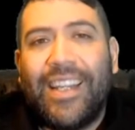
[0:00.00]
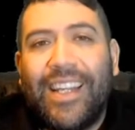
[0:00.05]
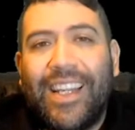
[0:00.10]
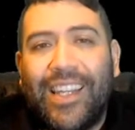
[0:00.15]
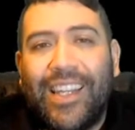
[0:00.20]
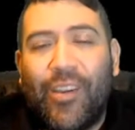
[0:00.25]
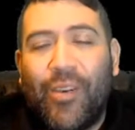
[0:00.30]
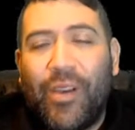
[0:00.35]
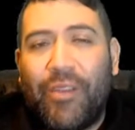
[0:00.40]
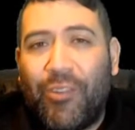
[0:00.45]

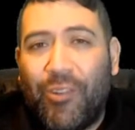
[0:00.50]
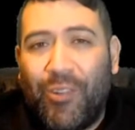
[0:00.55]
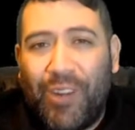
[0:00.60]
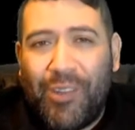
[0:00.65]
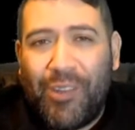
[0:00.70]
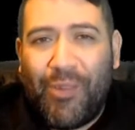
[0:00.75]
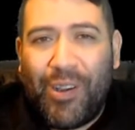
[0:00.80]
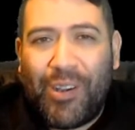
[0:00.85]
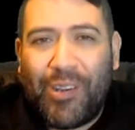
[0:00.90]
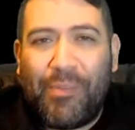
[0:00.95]
Hello
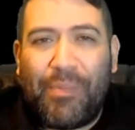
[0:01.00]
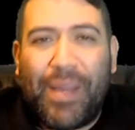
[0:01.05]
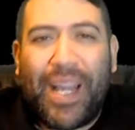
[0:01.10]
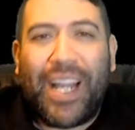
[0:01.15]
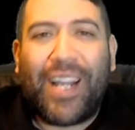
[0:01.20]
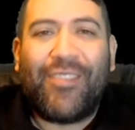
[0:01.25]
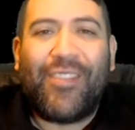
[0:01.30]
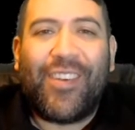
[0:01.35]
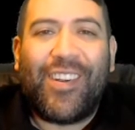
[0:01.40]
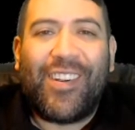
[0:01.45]
everyone and welcome
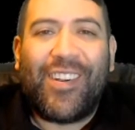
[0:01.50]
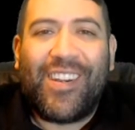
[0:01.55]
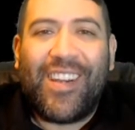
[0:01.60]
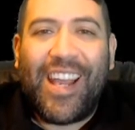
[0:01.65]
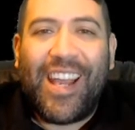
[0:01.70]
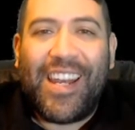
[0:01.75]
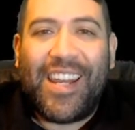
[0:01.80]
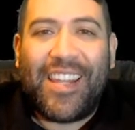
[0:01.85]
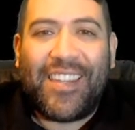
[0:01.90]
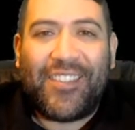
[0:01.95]
back for
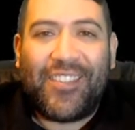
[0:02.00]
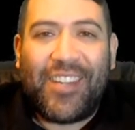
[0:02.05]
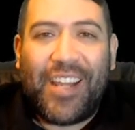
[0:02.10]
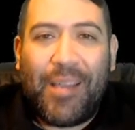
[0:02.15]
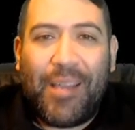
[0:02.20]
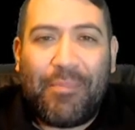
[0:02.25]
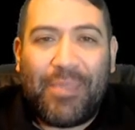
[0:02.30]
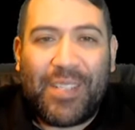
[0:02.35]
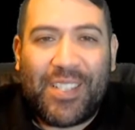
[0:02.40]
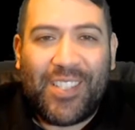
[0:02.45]
another
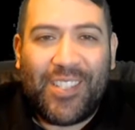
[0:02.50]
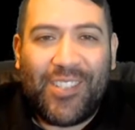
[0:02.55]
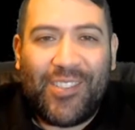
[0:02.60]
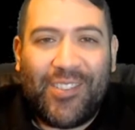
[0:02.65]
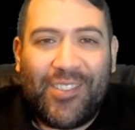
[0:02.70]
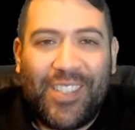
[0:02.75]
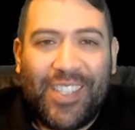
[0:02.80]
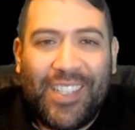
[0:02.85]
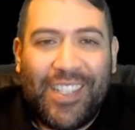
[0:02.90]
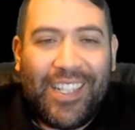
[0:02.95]

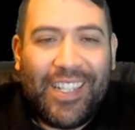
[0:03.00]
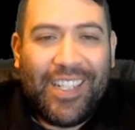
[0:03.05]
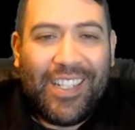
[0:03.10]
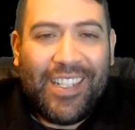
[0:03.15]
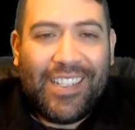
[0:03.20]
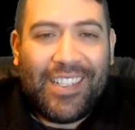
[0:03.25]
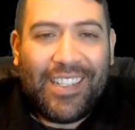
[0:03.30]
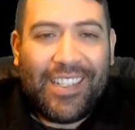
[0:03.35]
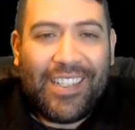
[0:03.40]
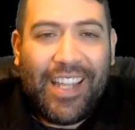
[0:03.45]
episode.
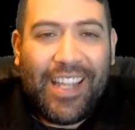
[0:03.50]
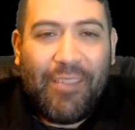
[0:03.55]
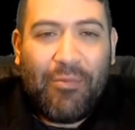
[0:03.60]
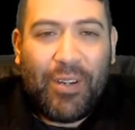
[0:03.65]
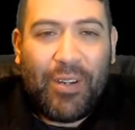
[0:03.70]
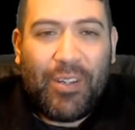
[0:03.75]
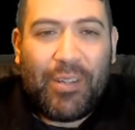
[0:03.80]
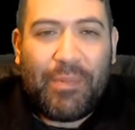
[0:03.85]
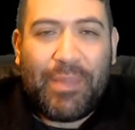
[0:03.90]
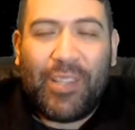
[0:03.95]
Today
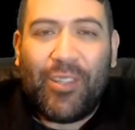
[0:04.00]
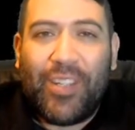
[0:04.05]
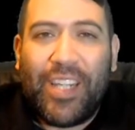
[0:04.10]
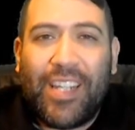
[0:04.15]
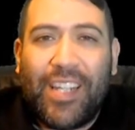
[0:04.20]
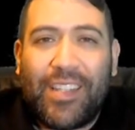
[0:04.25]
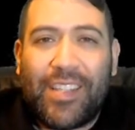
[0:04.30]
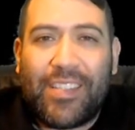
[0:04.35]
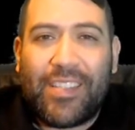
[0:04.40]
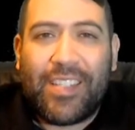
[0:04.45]
we're going to be
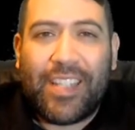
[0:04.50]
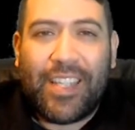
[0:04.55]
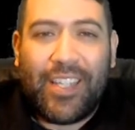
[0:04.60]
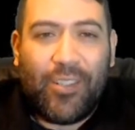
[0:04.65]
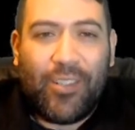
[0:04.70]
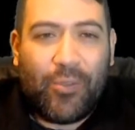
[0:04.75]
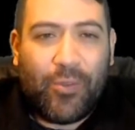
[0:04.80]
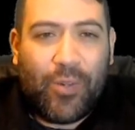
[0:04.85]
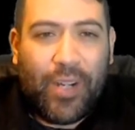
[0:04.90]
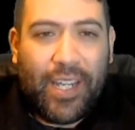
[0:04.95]
looking at the
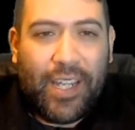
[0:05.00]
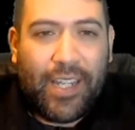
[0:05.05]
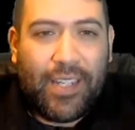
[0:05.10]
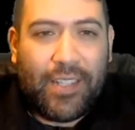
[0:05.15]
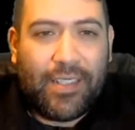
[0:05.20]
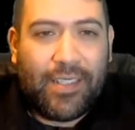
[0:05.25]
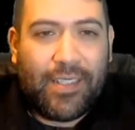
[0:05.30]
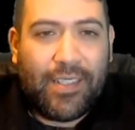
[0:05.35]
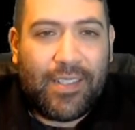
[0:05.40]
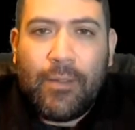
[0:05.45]
skill
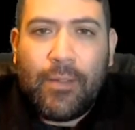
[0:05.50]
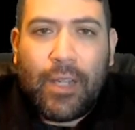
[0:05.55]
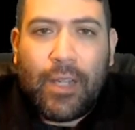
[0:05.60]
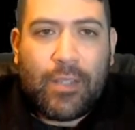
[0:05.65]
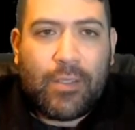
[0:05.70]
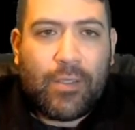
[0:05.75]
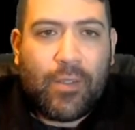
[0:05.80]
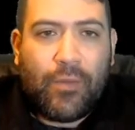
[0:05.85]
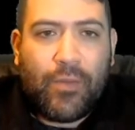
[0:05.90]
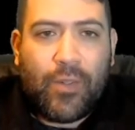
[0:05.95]
raids.
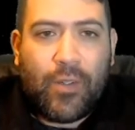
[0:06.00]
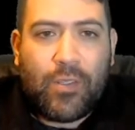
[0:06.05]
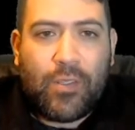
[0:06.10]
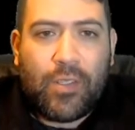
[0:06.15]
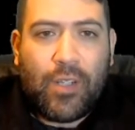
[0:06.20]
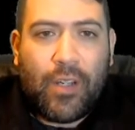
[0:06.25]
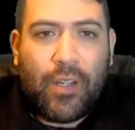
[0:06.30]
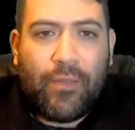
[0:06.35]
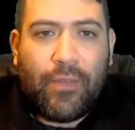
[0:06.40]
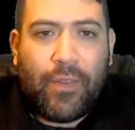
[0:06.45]
Right, so
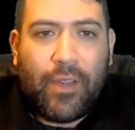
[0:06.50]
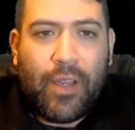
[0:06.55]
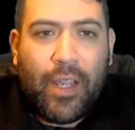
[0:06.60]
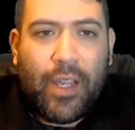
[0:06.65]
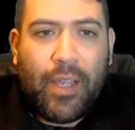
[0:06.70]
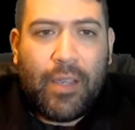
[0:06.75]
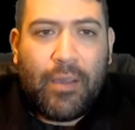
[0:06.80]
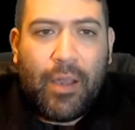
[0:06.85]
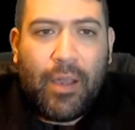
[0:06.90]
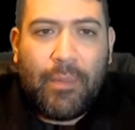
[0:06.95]
first off,
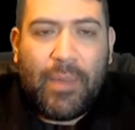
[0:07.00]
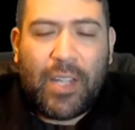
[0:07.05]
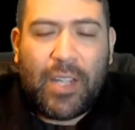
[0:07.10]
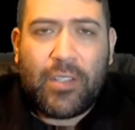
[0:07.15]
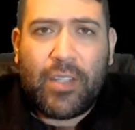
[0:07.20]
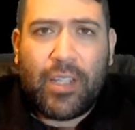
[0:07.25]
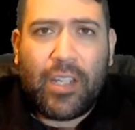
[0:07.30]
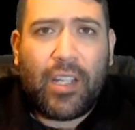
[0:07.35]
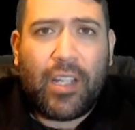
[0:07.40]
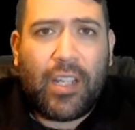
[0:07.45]
I'm
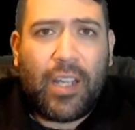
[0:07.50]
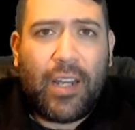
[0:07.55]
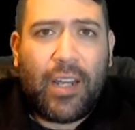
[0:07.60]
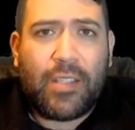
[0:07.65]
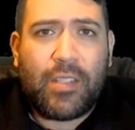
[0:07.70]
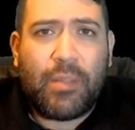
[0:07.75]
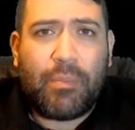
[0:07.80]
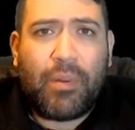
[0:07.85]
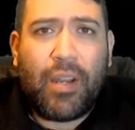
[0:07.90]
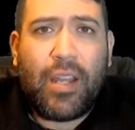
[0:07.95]
actually
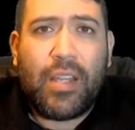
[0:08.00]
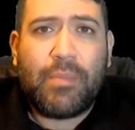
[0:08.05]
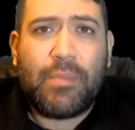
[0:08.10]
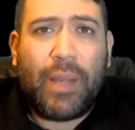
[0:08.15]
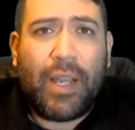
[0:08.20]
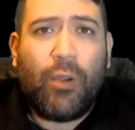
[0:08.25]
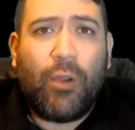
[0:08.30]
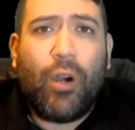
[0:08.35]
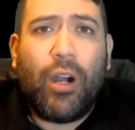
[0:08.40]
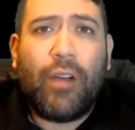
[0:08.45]
kind of
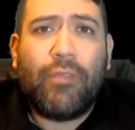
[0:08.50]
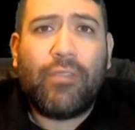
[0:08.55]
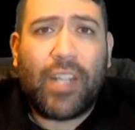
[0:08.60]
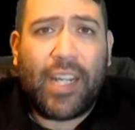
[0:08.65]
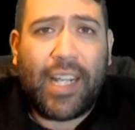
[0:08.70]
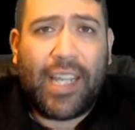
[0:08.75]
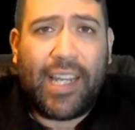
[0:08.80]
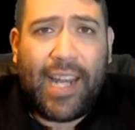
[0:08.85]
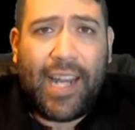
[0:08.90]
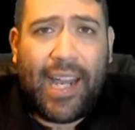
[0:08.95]
surprised by how
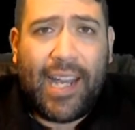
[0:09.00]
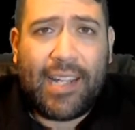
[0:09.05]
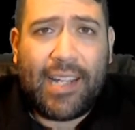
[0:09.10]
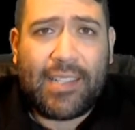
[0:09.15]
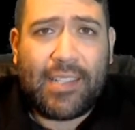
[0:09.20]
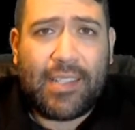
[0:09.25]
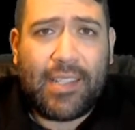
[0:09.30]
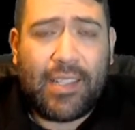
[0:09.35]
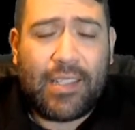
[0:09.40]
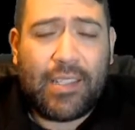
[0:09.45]
often I get
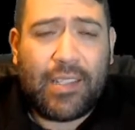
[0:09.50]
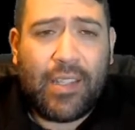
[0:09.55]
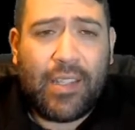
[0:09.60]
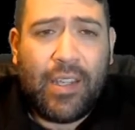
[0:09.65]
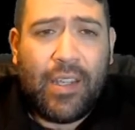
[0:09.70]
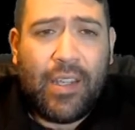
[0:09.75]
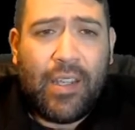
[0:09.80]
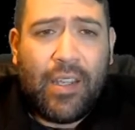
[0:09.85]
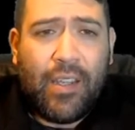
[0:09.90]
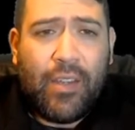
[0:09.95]
asked this
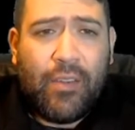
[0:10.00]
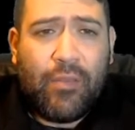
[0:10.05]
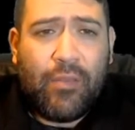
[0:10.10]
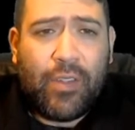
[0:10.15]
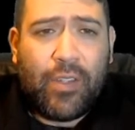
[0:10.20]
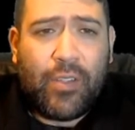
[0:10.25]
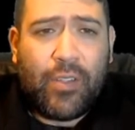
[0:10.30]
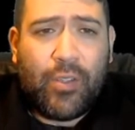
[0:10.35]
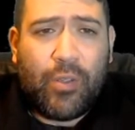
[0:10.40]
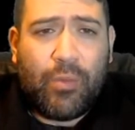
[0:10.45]

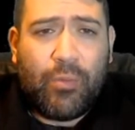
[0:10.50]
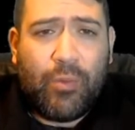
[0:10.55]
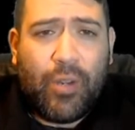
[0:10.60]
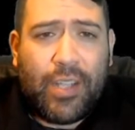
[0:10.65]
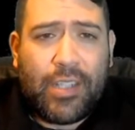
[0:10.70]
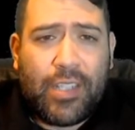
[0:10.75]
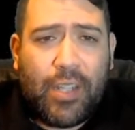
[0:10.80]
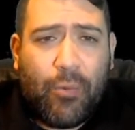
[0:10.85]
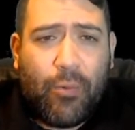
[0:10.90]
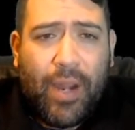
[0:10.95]
for the Doom
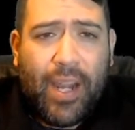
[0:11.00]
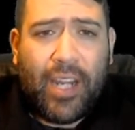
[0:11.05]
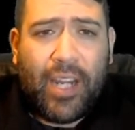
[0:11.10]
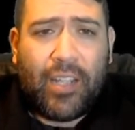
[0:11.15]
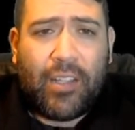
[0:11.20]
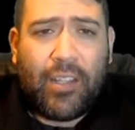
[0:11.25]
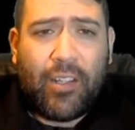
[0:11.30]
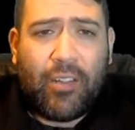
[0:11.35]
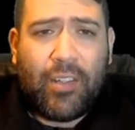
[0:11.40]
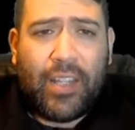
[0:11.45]
raids. I
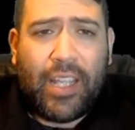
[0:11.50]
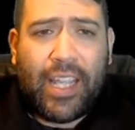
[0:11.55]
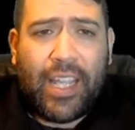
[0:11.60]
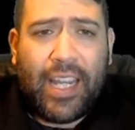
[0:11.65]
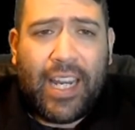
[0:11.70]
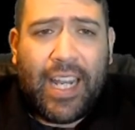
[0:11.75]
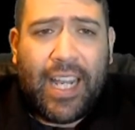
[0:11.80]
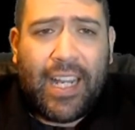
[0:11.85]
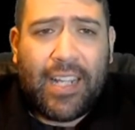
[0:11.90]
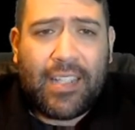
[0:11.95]
regularly
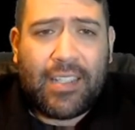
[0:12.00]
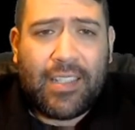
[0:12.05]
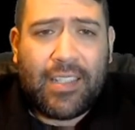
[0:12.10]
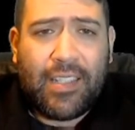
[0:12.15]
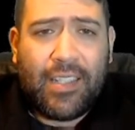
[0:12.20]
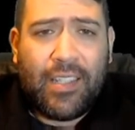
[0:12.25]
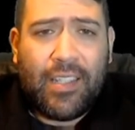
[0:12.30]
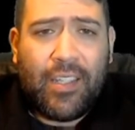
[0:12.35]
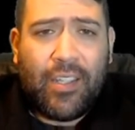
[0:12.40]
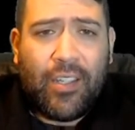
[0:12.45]
get
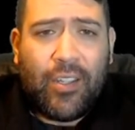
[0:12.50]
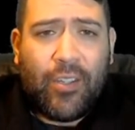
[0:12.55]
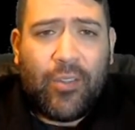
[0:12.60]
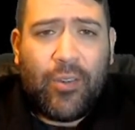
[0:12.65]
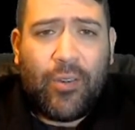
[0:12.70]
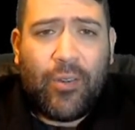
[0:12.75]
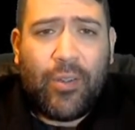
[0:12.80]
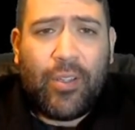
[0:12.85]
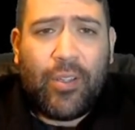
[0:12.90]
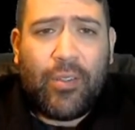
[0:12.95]
asked,
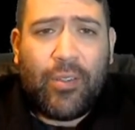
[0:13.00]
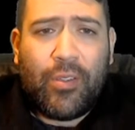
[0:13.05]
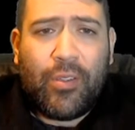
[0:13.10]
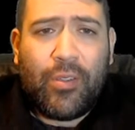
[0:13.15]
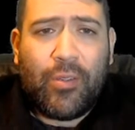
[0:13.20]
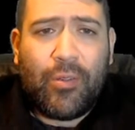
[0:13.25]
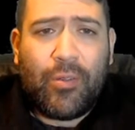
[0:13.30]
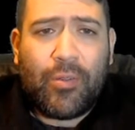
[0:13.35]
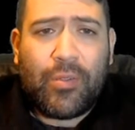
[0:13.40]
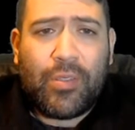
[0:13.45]
who do you
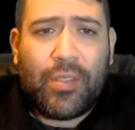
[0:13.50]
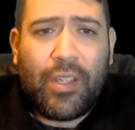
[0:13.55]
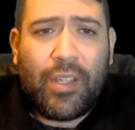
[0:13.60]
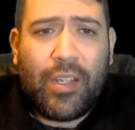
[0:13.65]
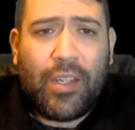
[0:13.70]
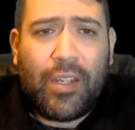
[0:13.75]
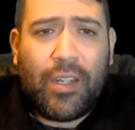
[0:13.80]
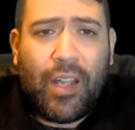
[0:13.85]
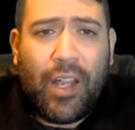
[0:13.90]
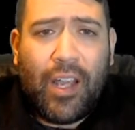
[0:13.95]
use?
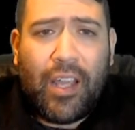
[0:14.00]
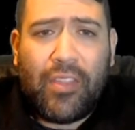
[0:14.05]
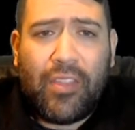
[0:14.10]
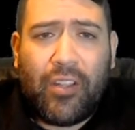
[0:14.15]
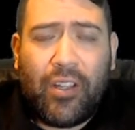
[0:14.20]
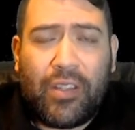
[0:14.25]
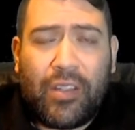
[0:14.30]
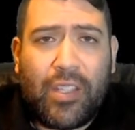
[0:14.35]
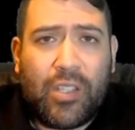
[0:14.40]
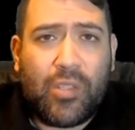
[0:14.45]
And I
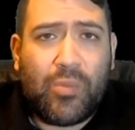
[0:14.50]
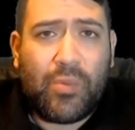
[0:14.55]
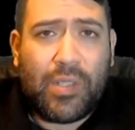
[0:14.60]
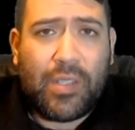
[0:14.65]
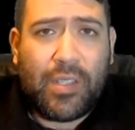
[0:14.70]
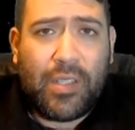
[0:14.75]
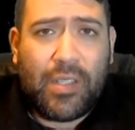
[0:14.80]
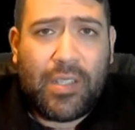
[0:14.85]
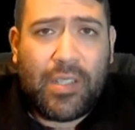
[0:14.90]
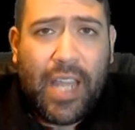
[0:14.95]
thought this
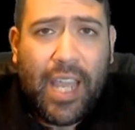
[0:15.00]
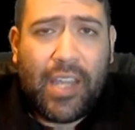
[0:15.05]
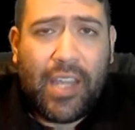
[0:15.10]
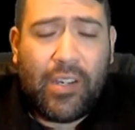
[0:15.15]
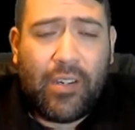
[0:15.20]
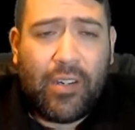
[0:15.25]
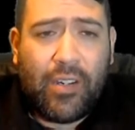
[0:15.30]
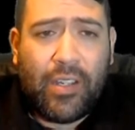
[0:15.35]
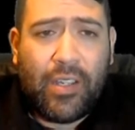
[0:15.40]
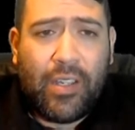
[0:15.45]
was the
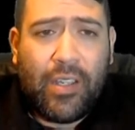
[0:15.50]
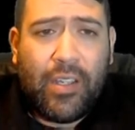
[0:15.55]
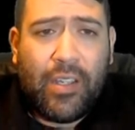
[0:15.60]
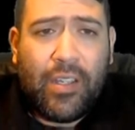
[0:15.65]
standard.